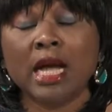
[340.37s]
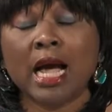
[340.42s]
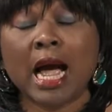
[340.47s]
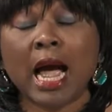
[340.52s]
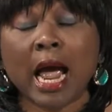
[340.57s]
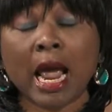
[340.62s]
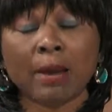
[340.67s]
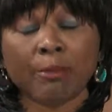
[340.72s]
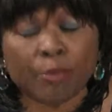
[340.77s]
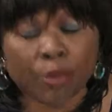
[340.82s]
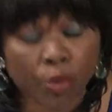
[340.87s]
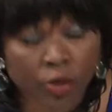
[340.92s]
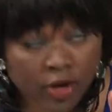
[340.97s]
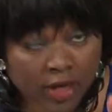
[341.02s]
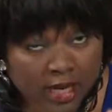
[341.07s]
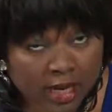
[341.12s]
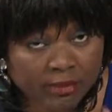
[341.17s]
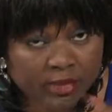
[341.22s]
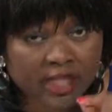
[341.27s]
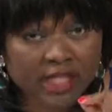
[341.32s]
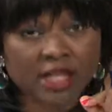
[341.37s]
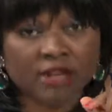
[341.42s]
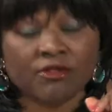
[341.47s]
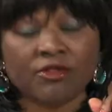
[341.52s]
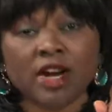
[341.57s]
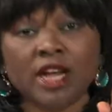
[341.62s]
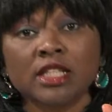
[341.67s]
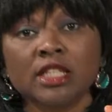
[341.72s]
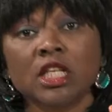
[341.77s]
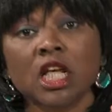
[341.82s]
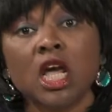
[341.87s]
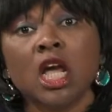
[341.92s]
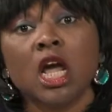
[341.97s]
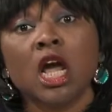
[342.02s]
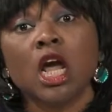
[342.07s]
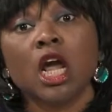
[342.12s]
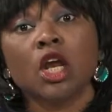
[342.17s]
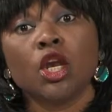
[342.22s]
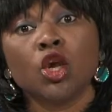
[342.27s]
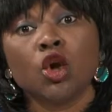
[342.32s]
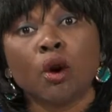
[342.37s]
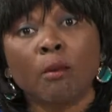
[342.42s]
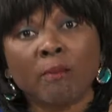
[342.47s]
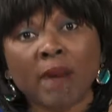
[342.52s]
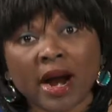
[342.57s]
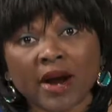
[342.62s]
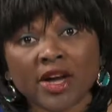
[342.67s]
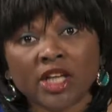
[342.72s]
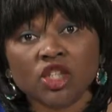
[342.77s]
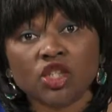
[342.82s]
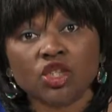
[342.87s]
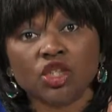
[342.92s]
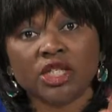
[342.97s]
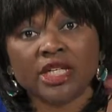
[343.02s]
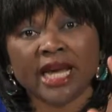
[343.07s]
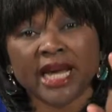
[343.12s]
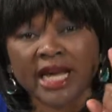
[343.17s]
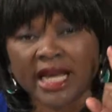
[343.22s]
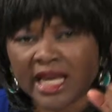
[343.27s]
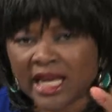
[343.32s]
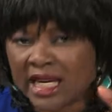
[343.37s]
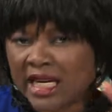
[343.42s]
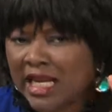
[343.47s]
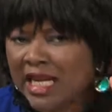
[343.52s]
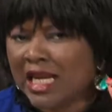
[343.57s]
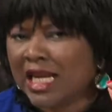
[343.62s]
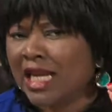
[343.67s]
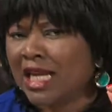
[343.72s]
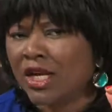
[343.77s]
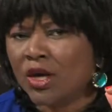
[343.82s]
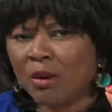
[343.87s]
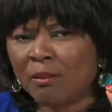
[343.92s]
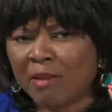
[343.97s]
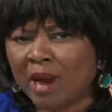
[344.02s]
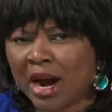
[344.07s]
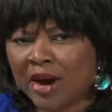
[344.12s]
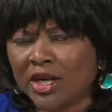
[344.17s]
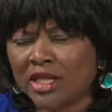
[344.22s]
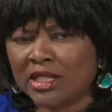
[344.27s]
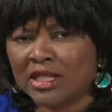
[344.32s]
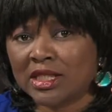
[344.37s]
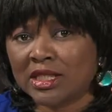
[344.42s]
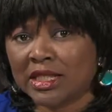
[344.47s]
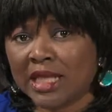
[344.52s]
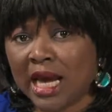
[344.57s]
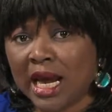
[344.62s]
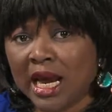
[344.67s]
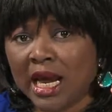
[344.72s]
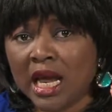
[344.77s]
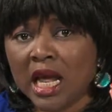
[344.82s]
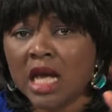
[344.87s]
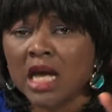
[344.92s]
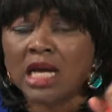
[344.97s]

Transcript: I proclaim deliverance in your marriage today, healing in your marriage today.